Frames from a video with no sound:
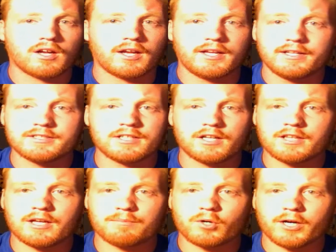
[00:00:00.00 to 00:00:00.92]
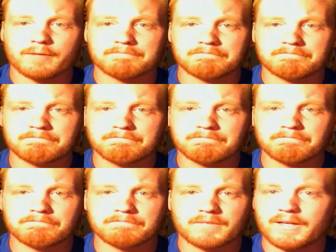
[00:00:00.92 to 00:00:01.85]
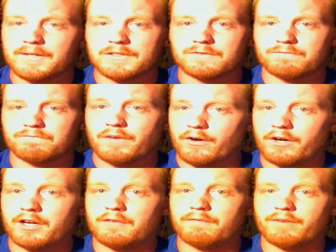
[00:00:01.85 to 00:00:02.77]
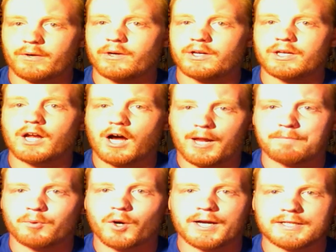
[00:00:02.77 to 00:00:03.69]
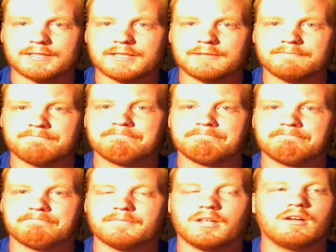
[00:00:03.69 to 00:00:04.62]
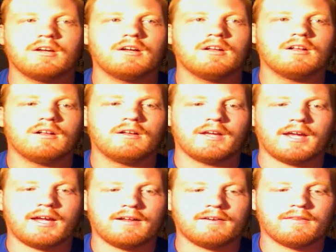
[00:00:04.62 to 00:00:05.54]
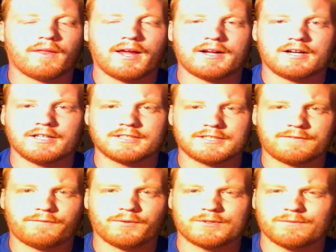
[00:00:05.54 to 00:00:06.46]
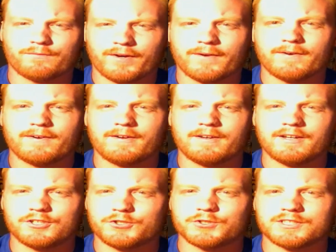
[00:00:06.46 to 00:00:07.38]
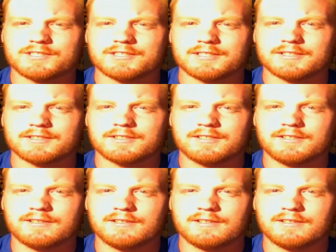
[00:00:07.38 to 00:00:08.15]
he's not that bright. He is very, very not bright. And that causes for some very interesting